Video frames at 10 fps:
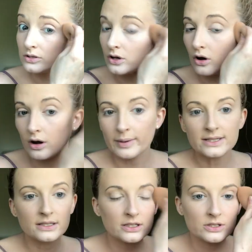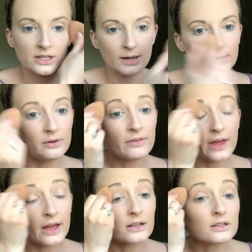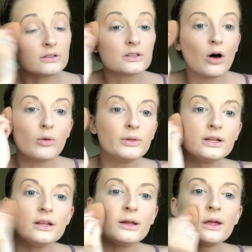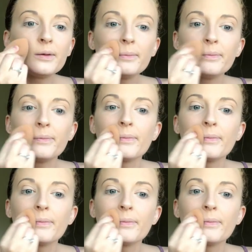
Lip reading: So I basically just keep doing that until it's all blended in.